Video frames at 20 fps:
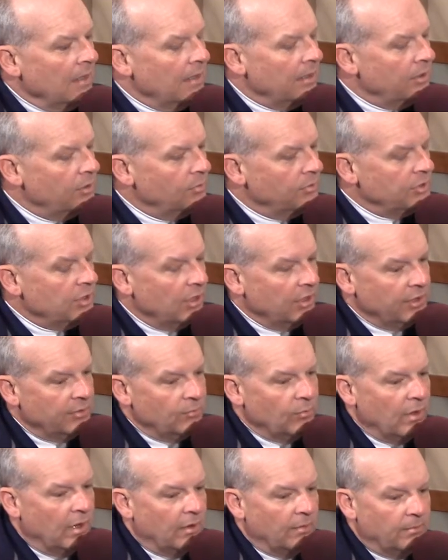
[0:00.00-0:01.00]
Now, you were
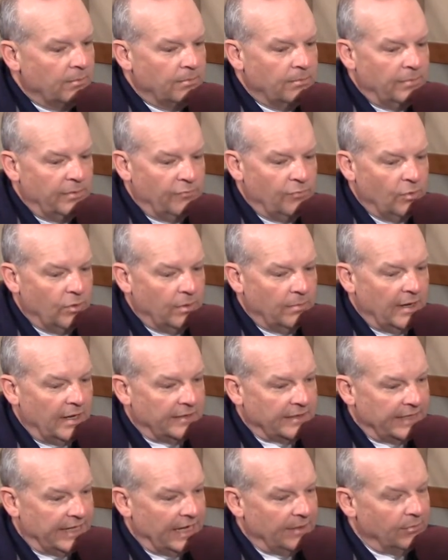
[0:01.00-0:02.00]
talking uh, before
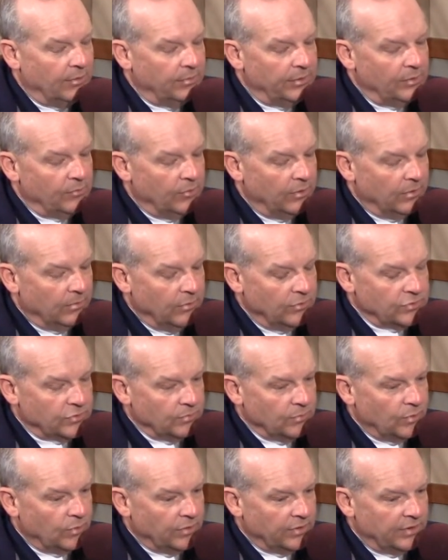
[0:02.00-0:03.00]
about the camera being one of the most
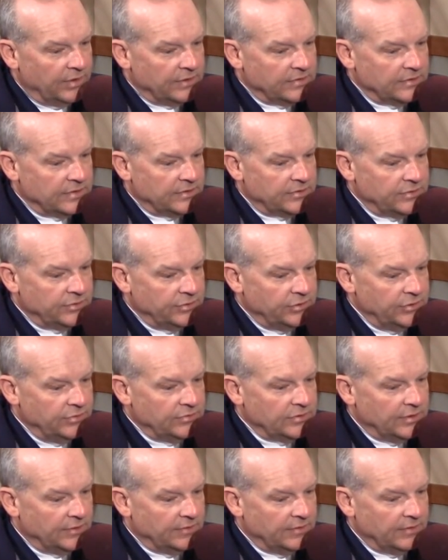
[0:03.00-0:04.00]
important things that you
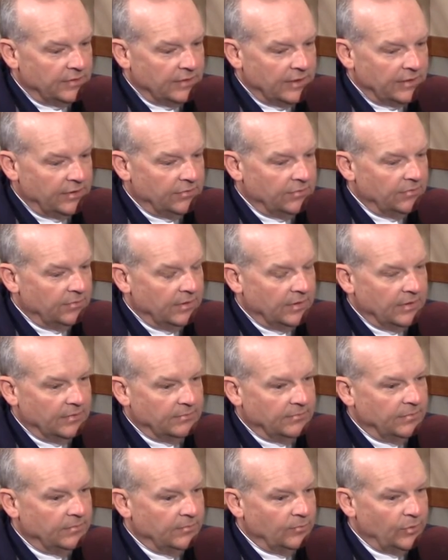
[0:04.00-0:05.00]
use on there. I know uh,
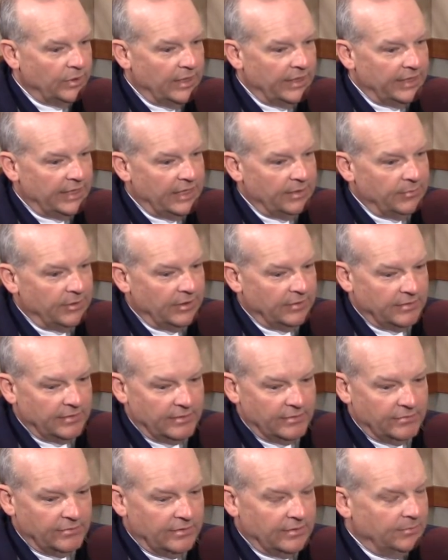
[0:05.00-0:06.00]
when I came out,
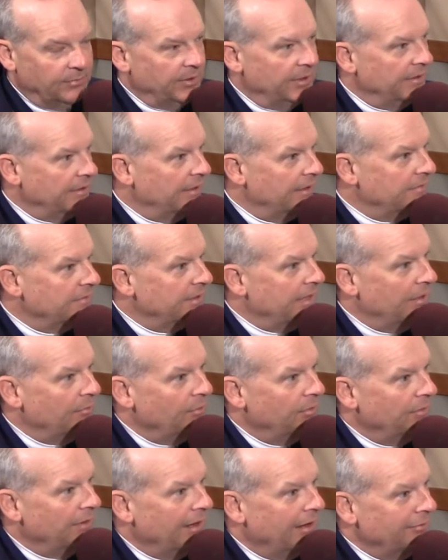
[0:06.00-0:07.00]
the old uh, Pentax K
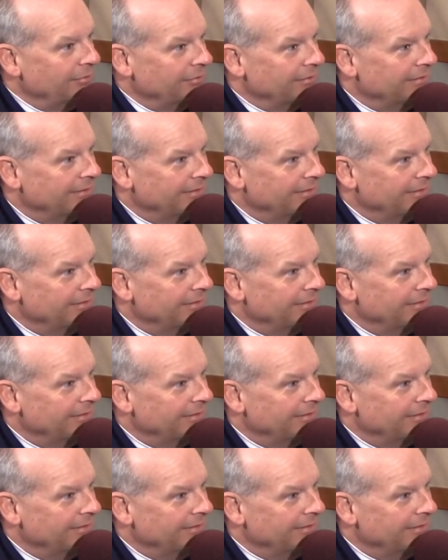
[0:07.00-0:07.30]
one thousand.